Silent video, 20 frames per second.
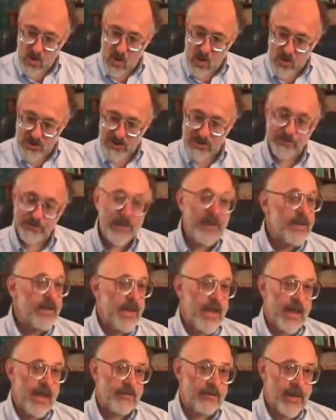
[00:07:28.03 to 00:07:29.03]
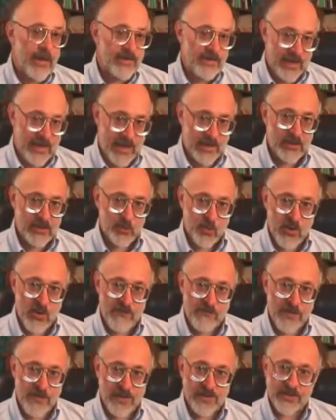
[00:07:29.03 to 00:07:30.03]
are spinning out at 10,
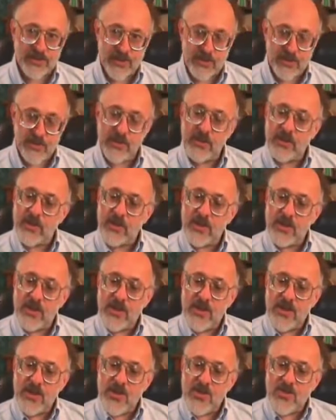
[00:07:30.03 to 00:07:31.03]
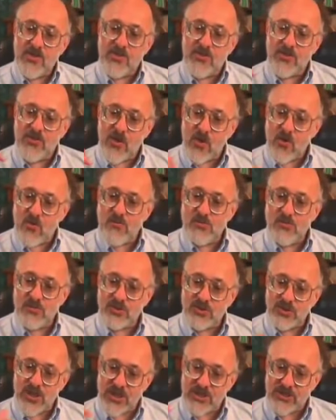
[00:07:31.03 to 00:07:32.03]
12 months.
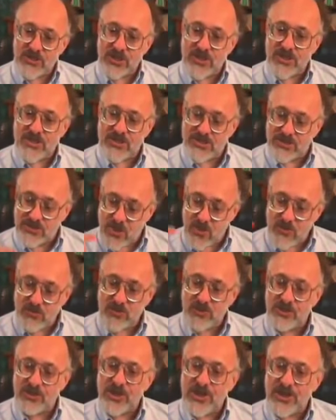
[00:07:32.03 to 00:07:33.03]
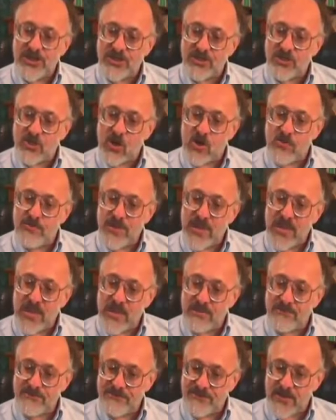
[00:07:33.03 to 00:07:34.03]
Those genes are
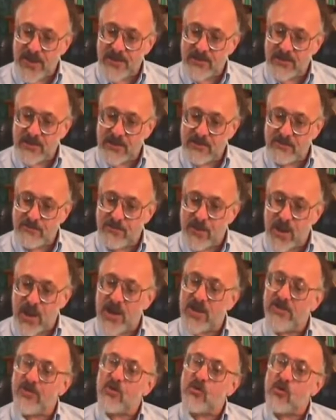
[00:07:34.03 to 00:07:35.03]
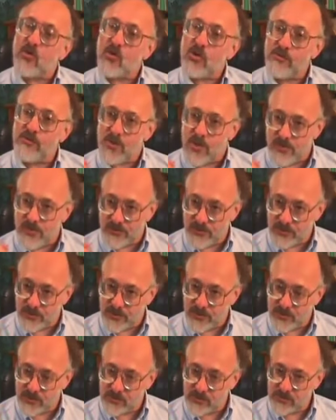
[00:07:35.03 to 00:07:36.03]
being affected by the
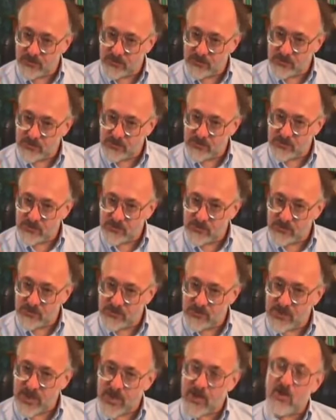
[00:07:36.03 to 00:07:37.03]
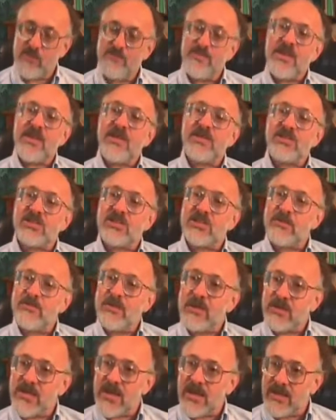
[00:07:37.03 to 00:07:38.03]
hormones that are being
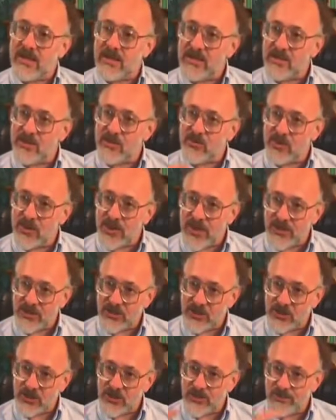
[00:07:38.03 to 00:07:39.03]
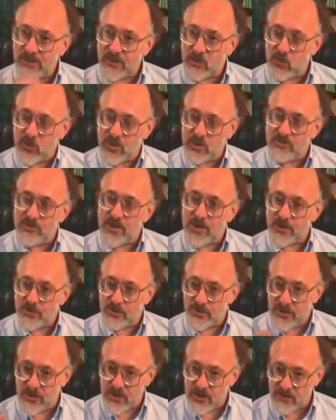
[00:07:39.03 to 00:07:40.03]
stimulated in the relationship between the
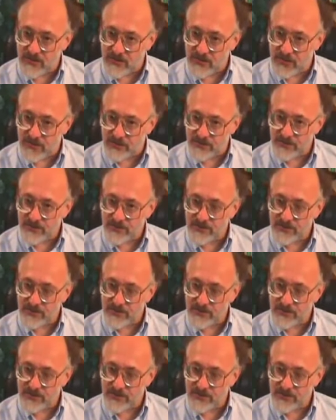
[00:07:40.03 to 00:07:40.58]
mother and the infant.